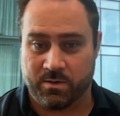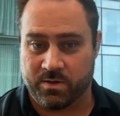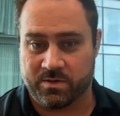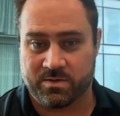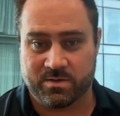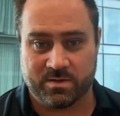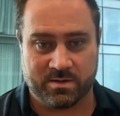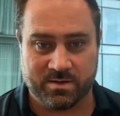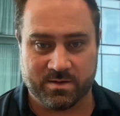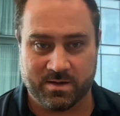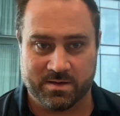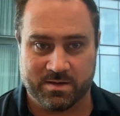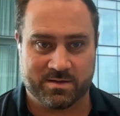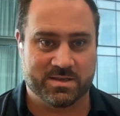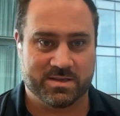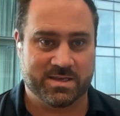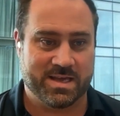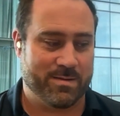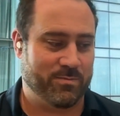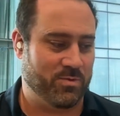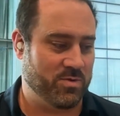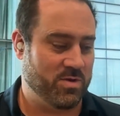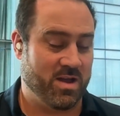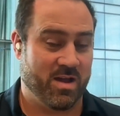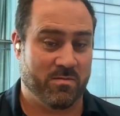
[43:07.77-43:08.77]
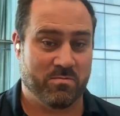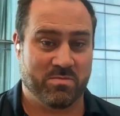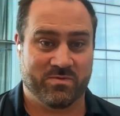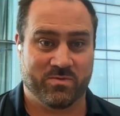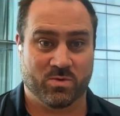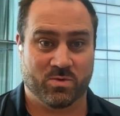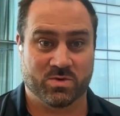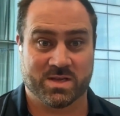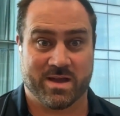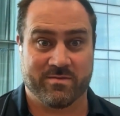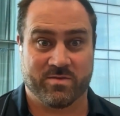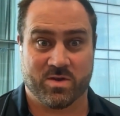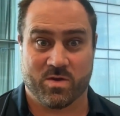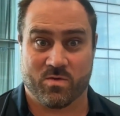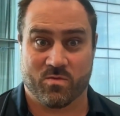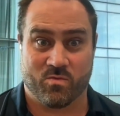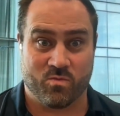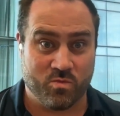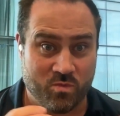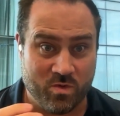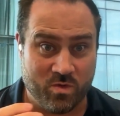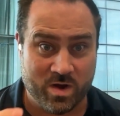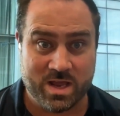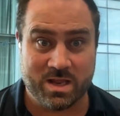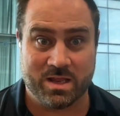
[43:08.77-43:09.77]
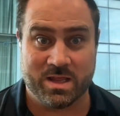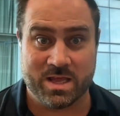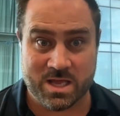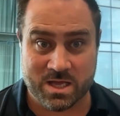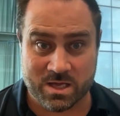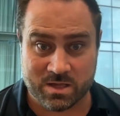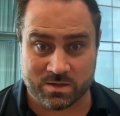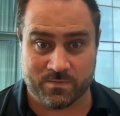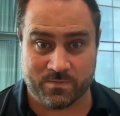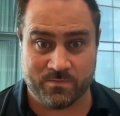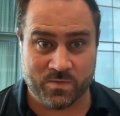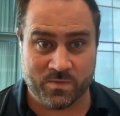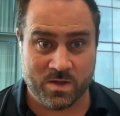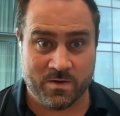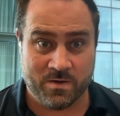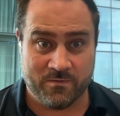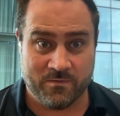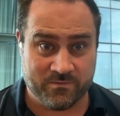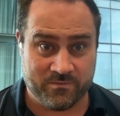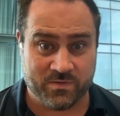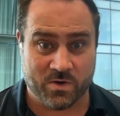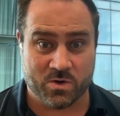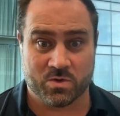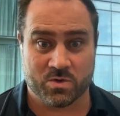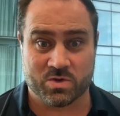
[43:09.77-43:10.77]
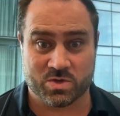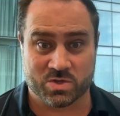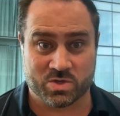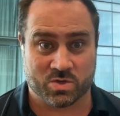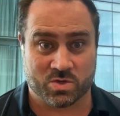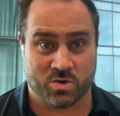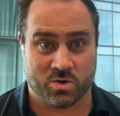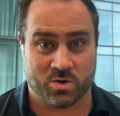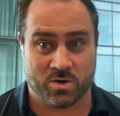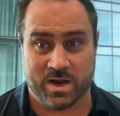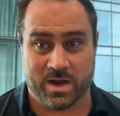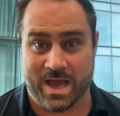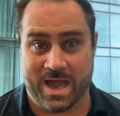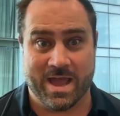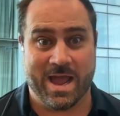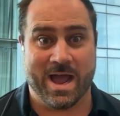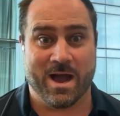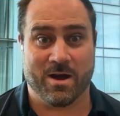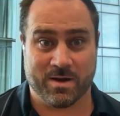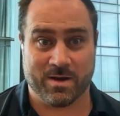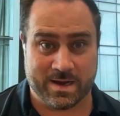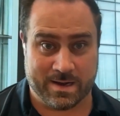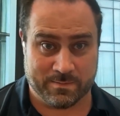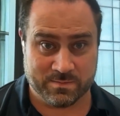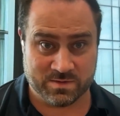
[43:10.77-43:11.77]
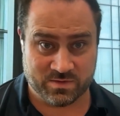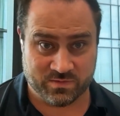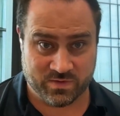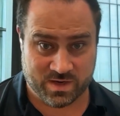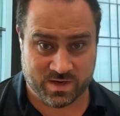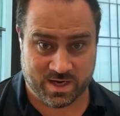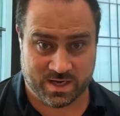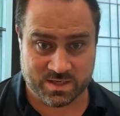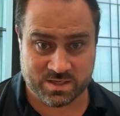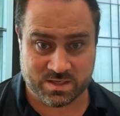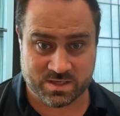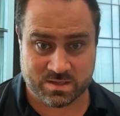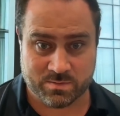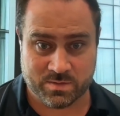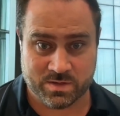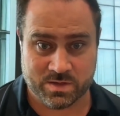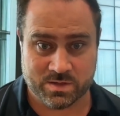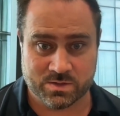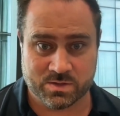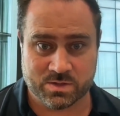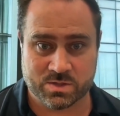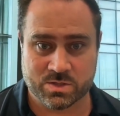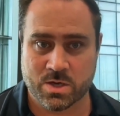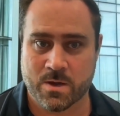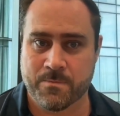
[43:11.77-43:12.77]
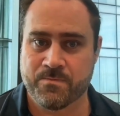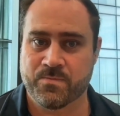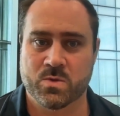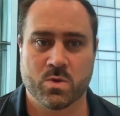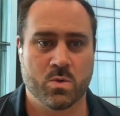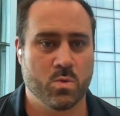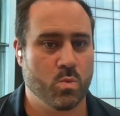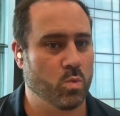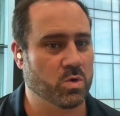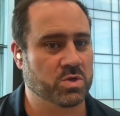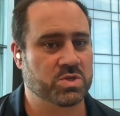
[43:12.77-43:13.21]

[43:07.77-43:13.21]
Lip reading: Yeah. I think the example you got before, Dave, get really focused on outcomes for customers.